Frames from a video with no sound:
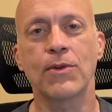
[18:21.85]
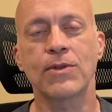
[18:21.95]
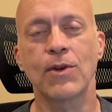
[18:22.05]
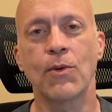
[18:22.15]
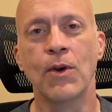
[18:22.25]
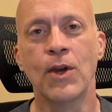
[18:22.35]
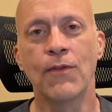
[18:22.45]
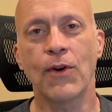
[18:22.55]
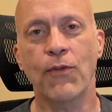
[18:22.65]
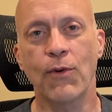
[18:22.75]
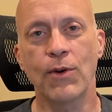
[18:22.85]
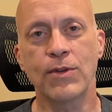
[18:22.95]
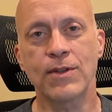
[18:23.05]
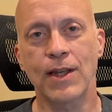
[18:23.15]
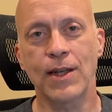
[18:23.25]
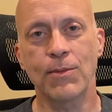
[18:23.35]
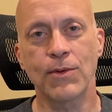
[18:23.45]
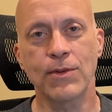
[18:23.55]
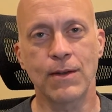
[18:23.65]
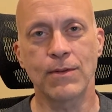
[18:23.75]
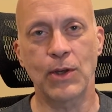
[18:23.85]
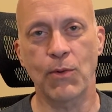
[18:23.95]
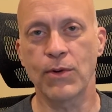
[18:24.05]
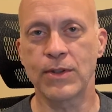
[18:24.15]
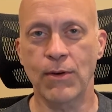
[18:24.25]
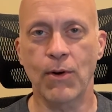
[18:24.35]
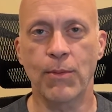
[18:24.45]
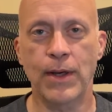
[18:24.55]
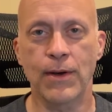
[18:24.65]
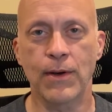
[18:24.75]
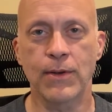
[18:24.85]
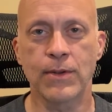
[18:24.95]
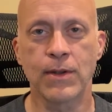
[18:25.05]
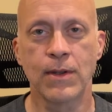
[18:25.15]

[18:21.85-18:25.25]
So for ferocious animals, there were 0 bears,